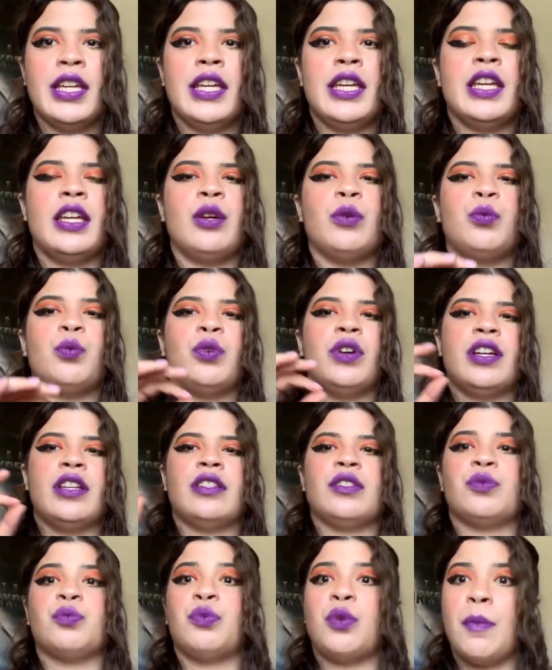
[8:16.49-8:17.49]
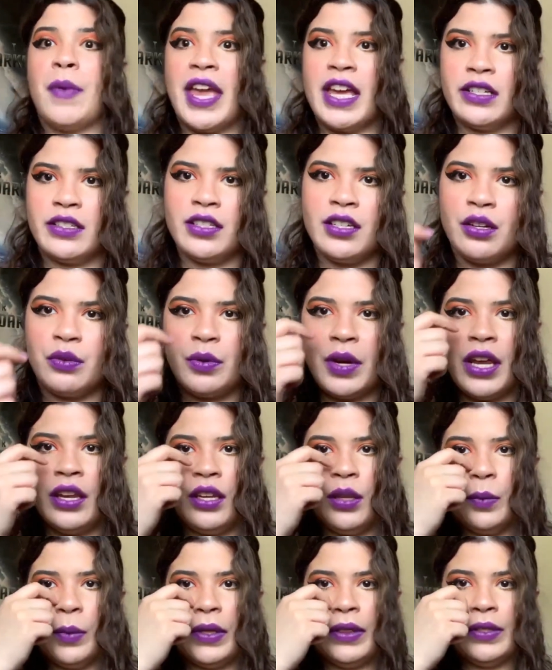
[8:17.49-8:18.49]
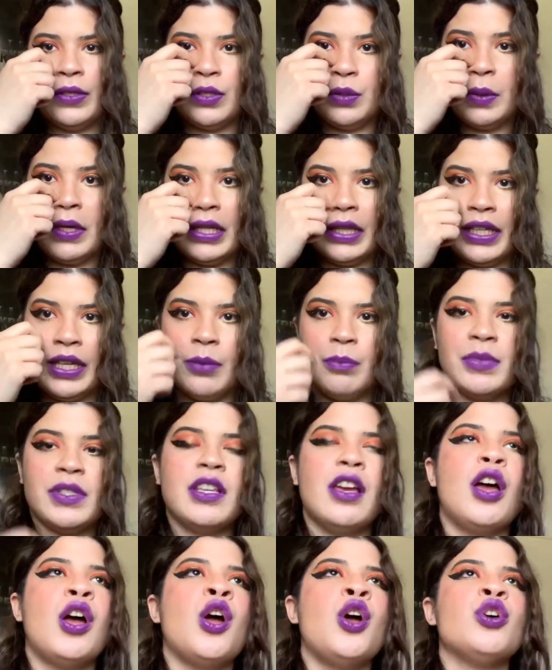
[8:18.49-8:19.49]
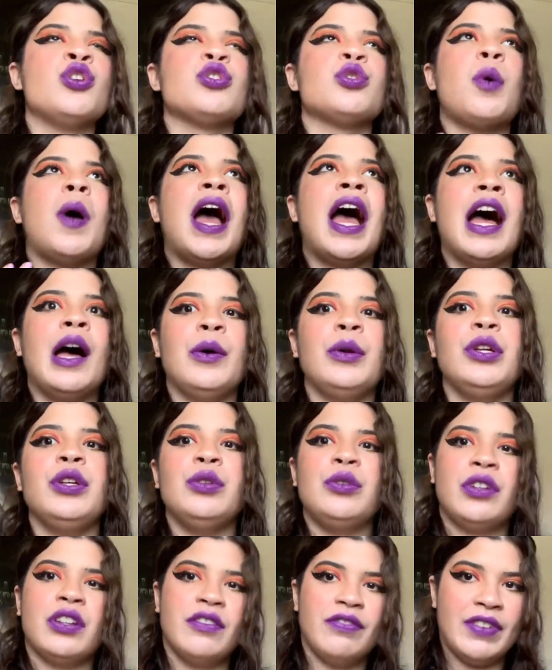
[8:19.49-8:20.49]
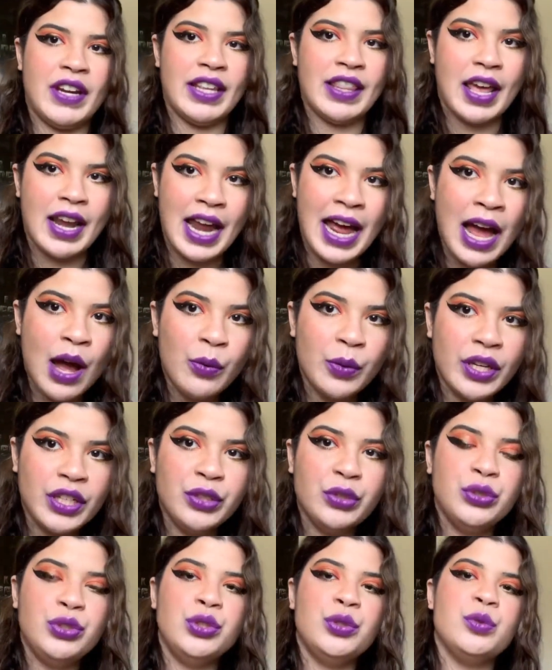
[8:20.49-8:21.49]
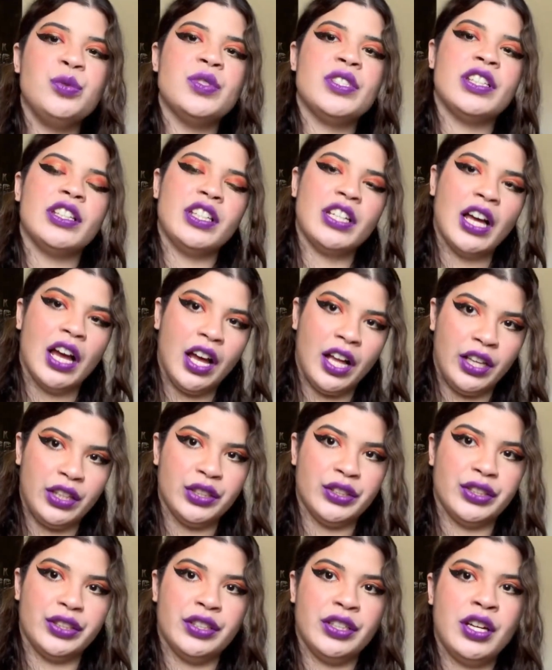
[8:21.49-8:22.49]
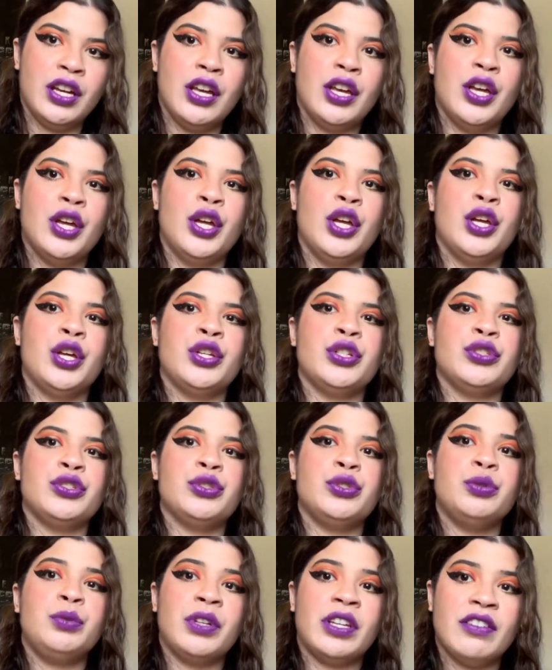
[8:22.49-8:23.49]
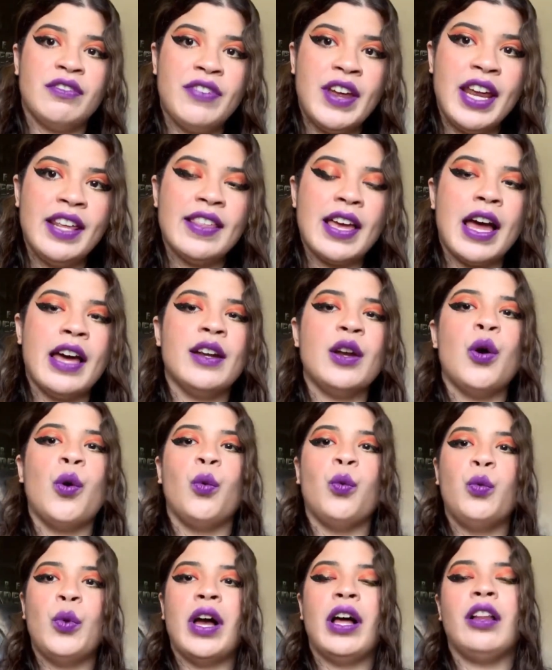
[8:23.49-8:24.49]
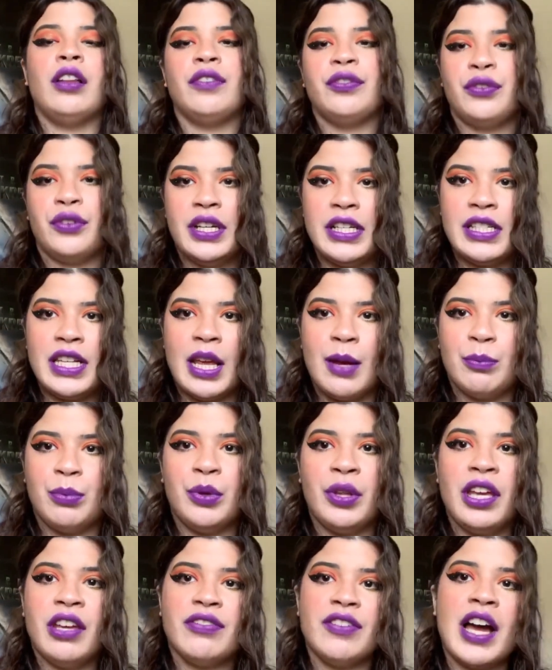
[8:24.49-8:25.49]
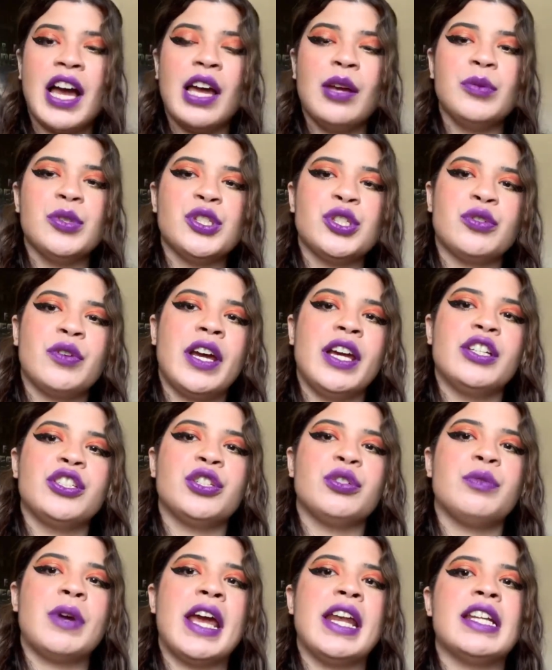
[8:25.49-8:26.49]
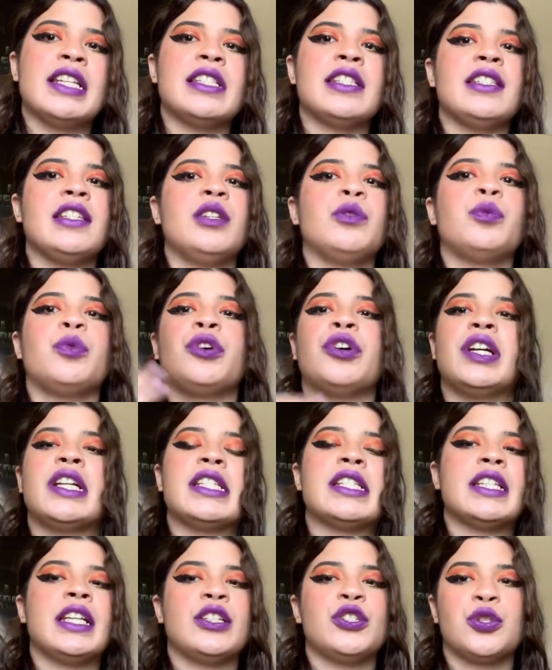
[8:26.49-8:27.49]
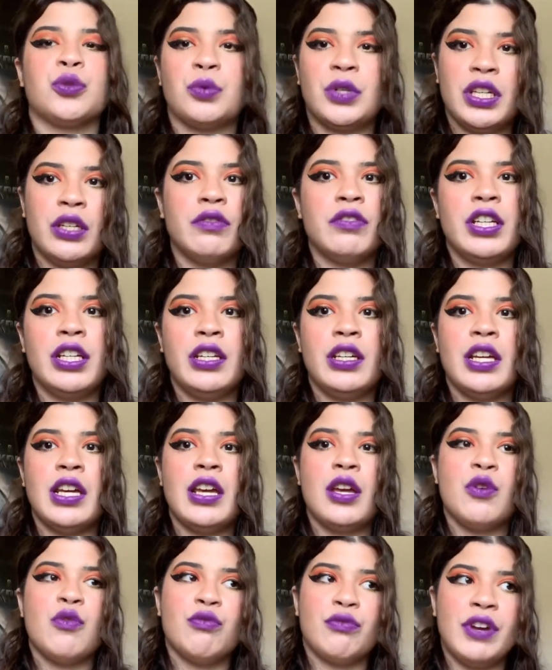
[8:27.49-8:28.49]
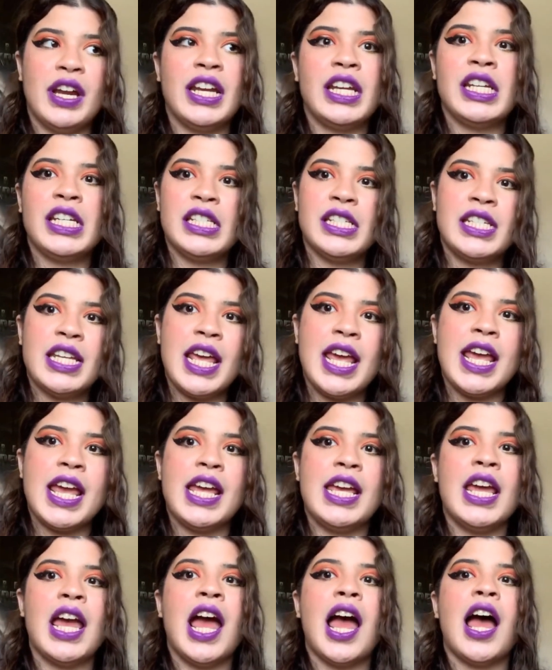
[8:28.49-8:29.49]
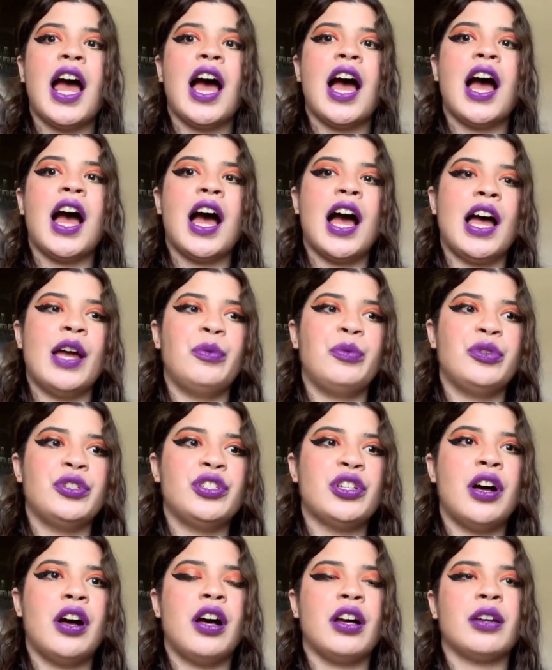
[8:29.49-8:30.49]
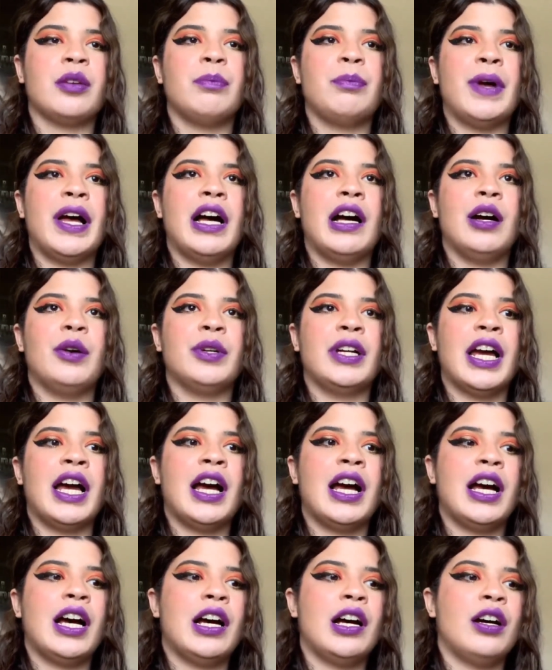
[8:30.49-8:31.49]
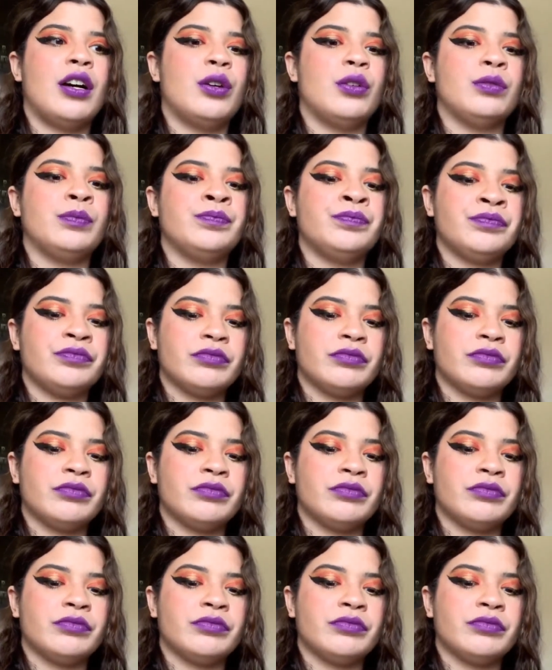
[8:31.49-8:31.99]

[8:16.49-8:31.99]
It was romantic rainy with the street lamps. So how do you convey that? How can you use color to convey that? Well, for example, if I was trying to write a scene where it's a dreary, rainy day, I would talk about how